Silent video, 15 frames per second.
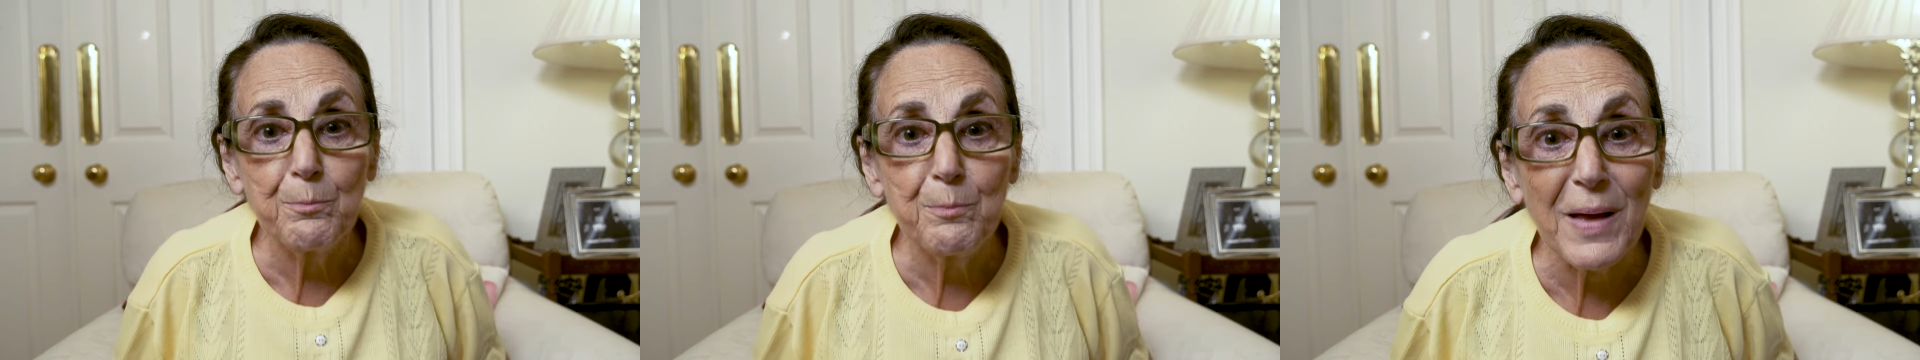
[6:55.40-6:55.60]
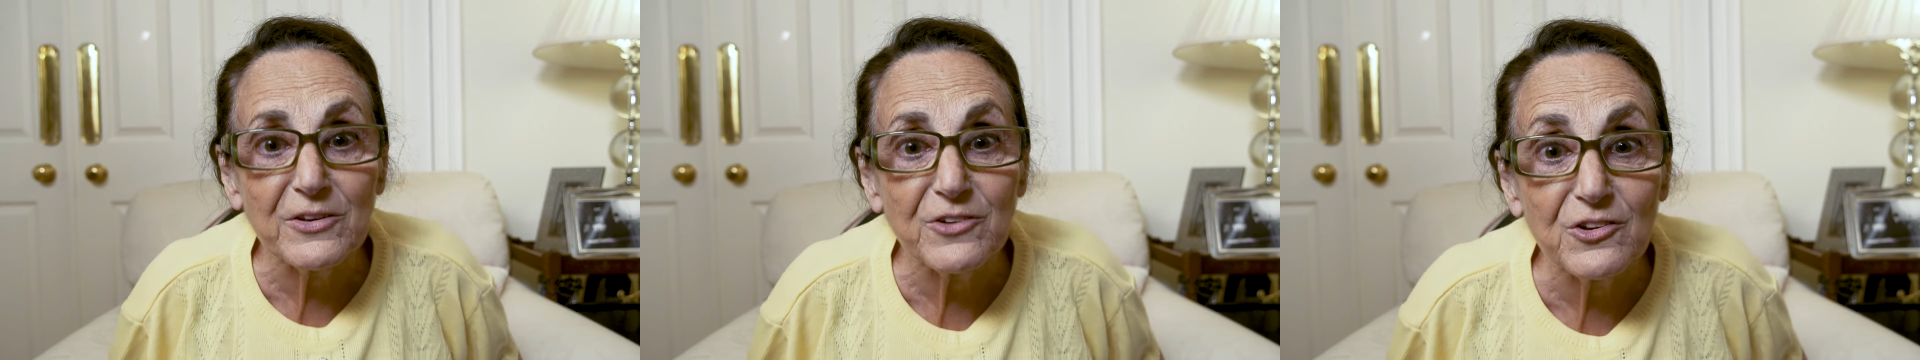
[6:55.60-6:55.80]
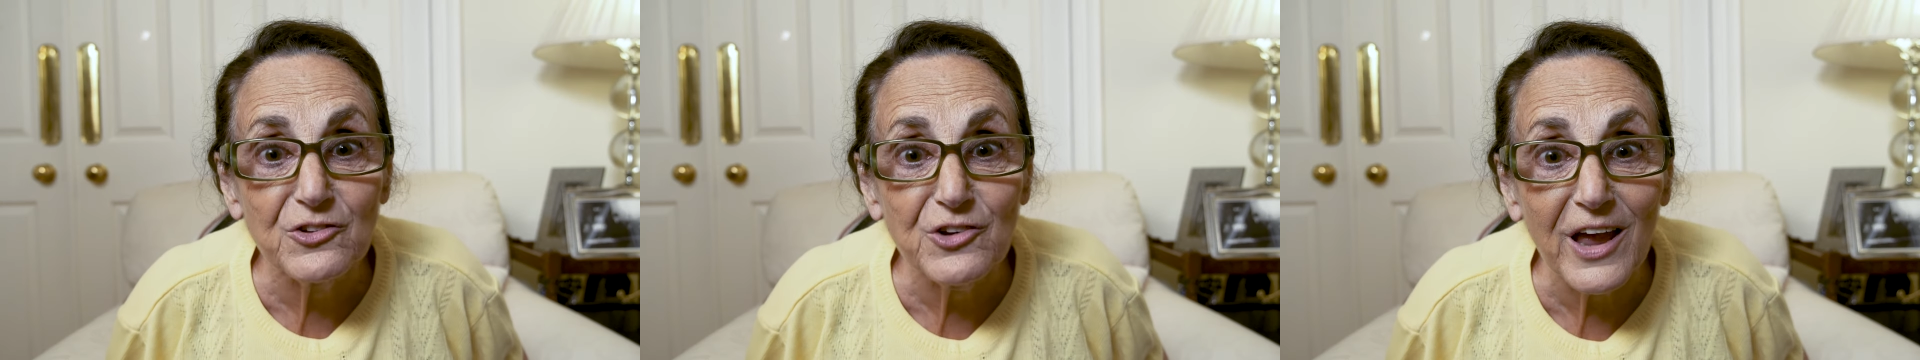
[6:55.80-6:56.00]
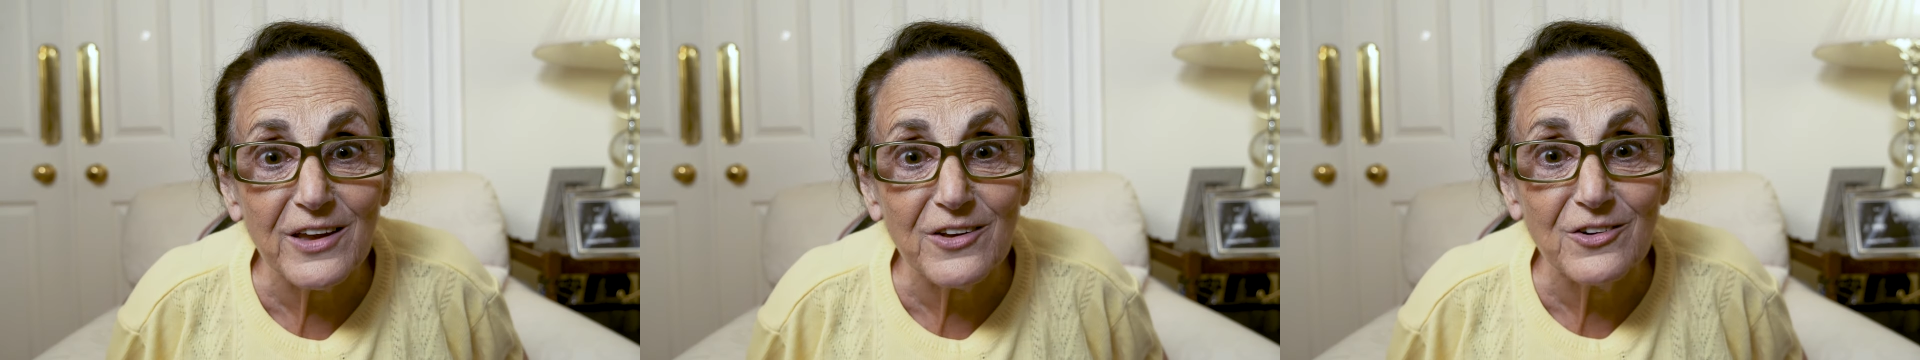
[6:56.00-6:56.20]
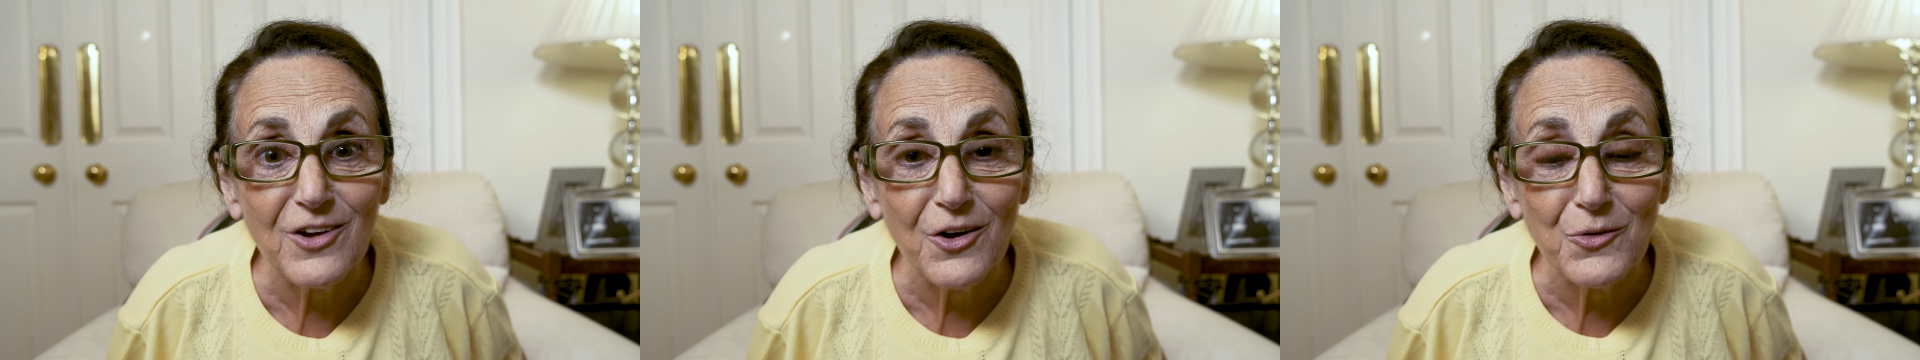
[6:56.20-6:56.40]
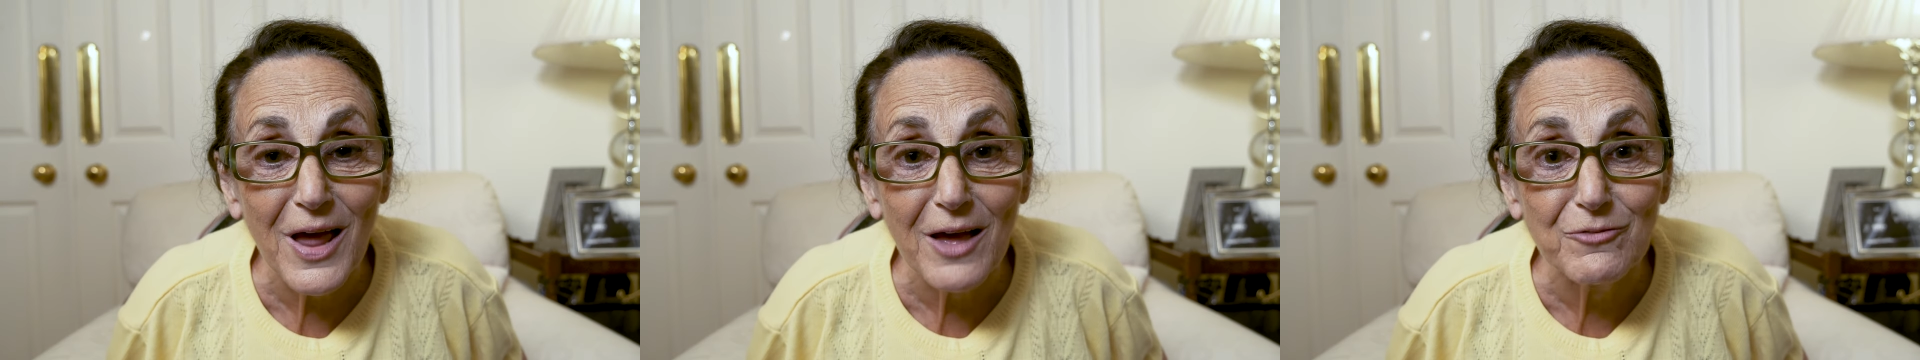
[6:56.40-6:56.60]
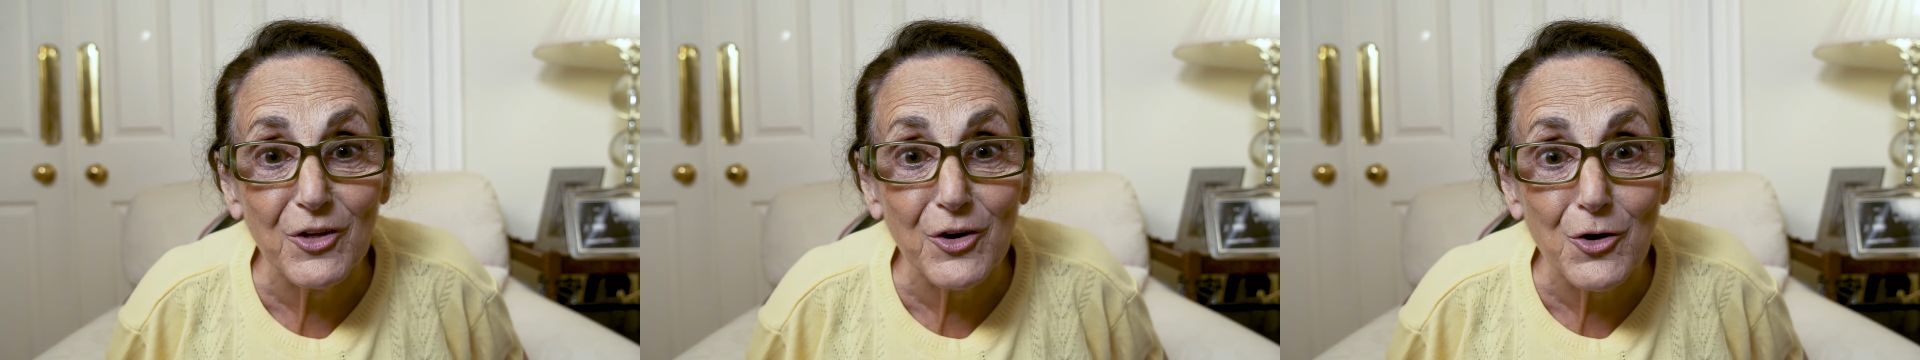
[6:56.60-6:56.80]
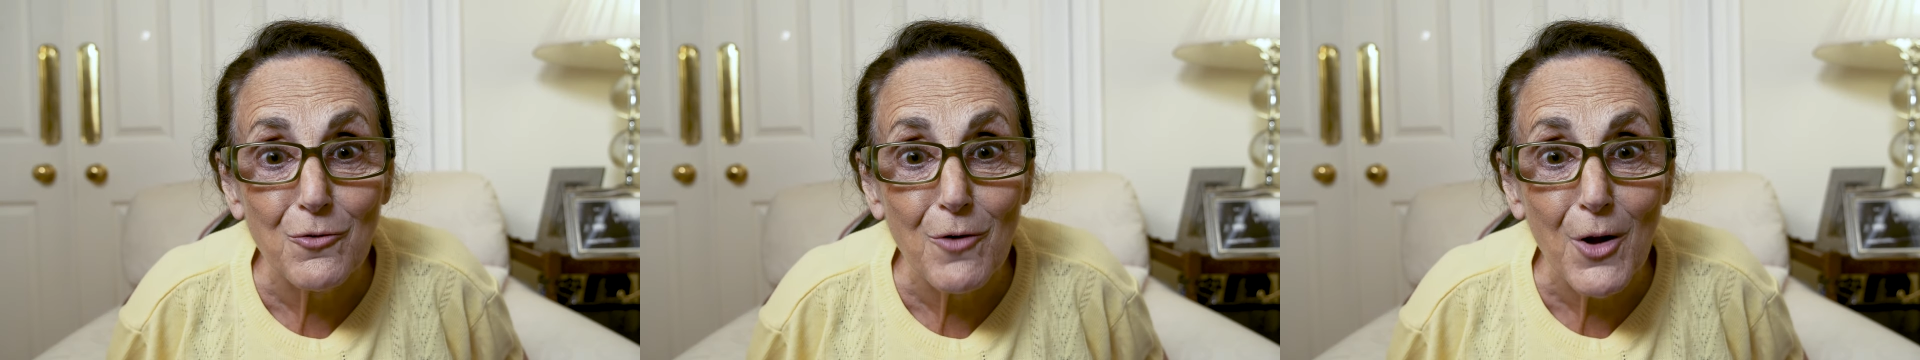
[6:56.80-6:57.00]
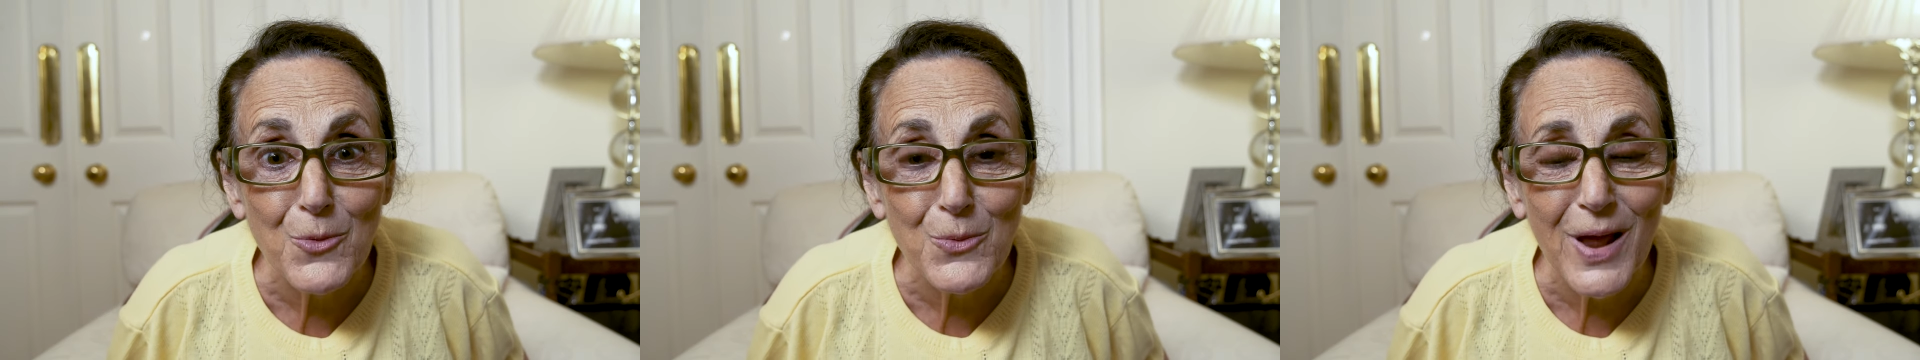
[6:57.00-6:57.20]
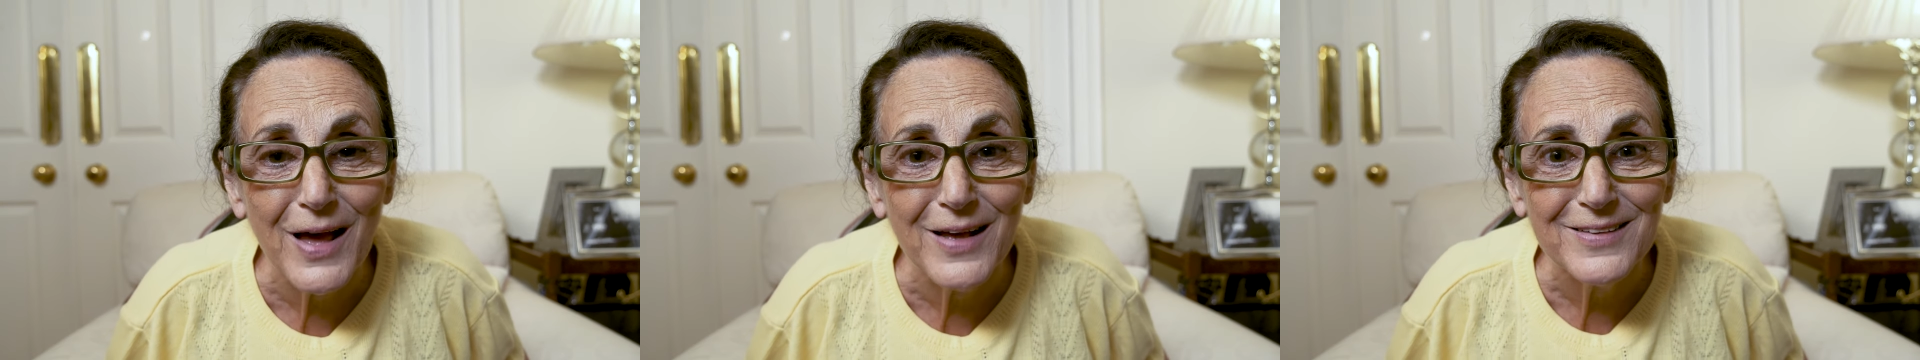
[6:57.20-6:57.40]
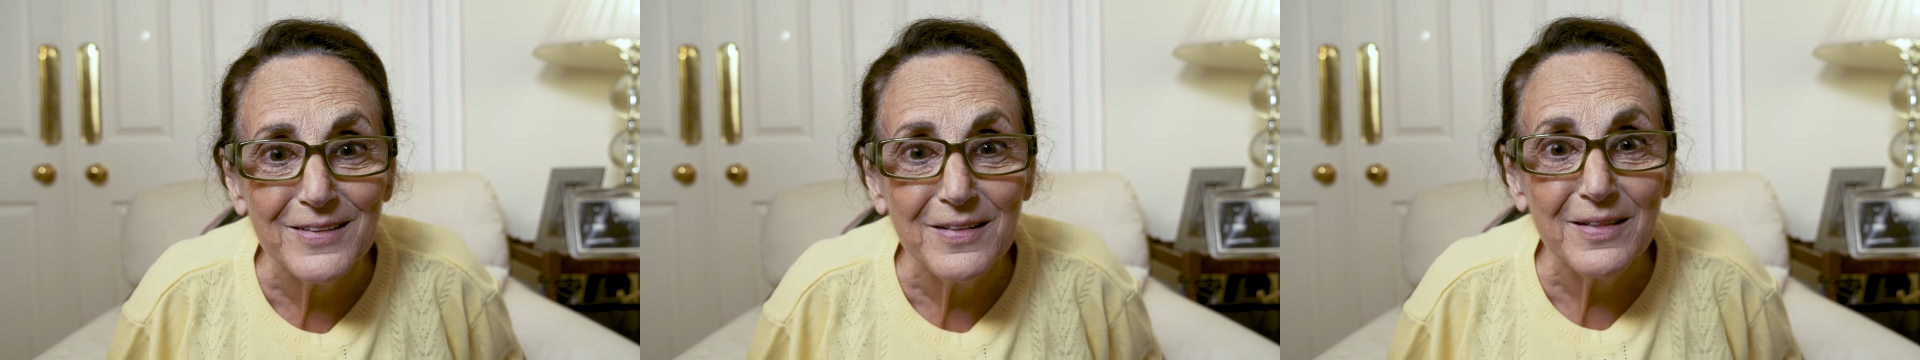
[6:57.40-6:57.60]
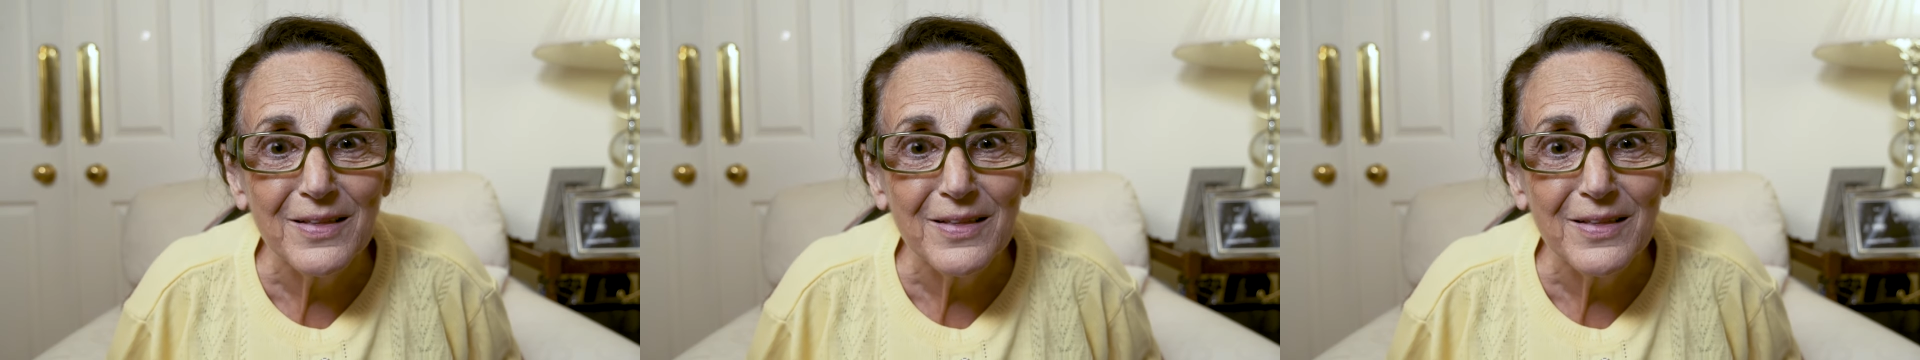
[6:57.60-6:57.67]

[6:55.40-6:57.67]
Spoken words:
Better check you don't have the corona.